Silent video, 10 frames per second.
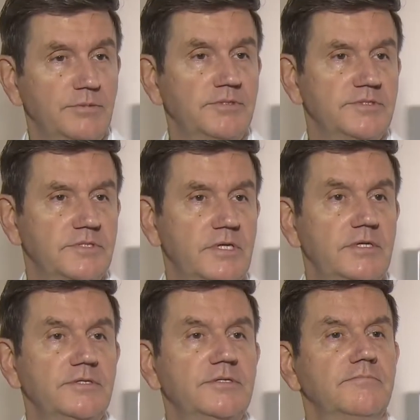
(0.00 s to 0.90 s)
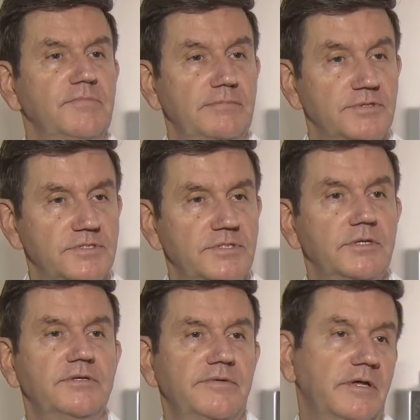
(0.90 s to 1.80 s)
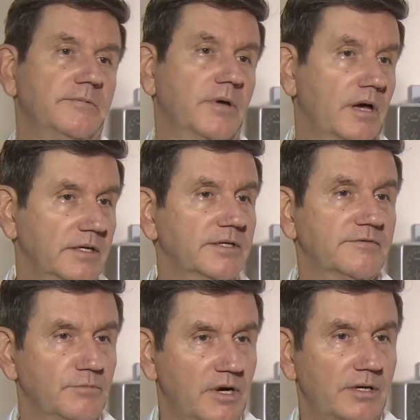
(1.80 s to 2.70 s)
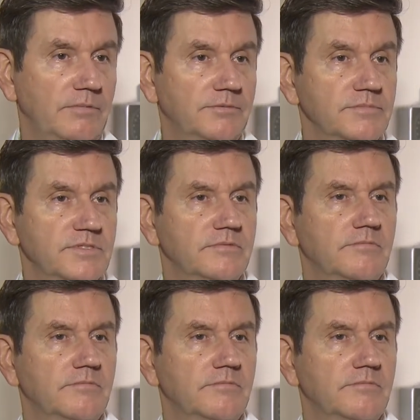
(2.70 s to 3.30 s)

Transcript: disease, people still develop cognitive problems.